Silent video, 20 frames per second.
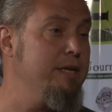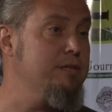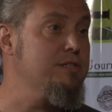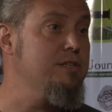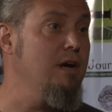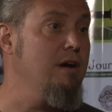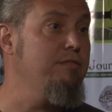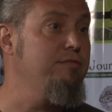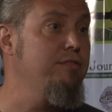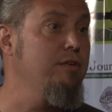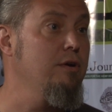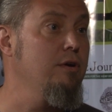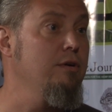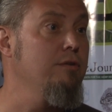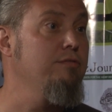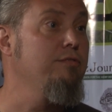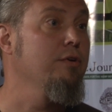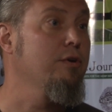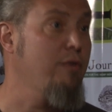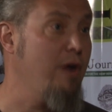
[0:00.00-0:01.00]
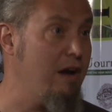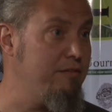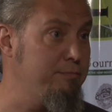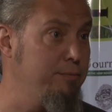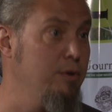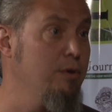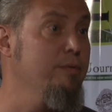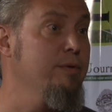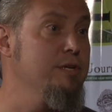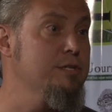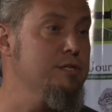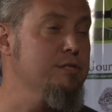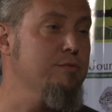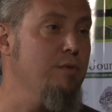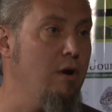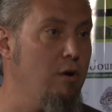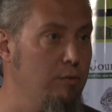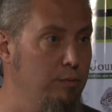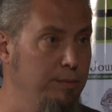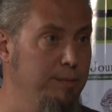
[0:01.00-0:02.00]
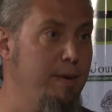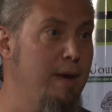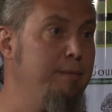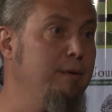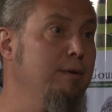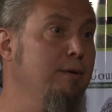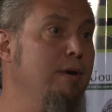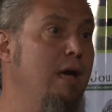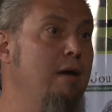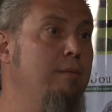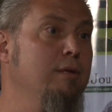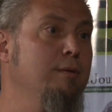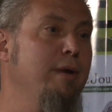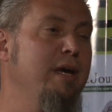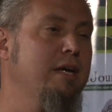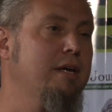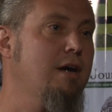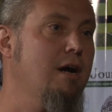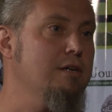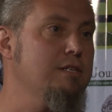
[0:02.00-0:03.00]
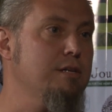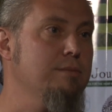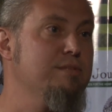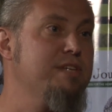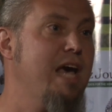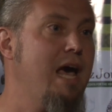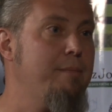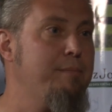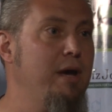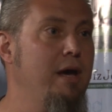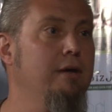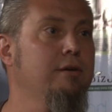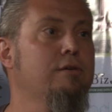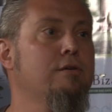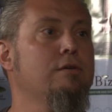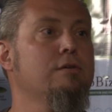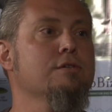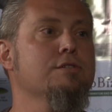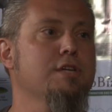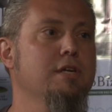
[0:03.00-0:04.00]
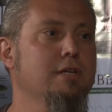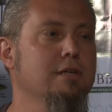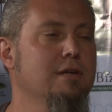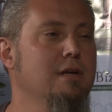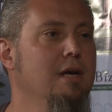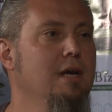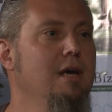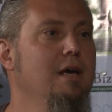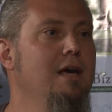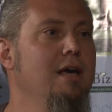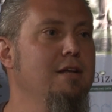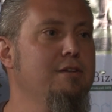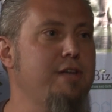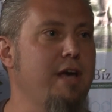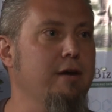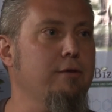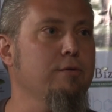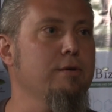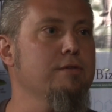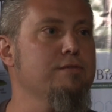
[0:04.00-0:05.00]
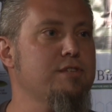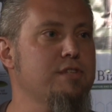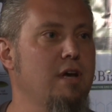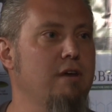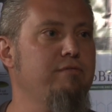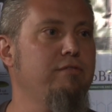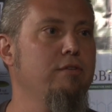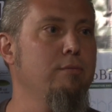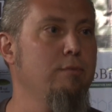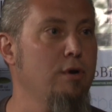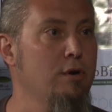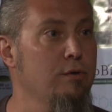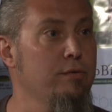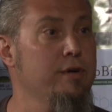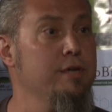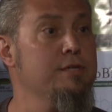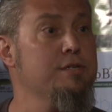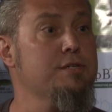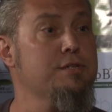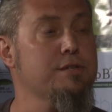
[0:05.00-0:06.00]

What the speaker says: stuff for craft breweries as well. We'll be able to make custom tap handles and decorative stuff for breweries.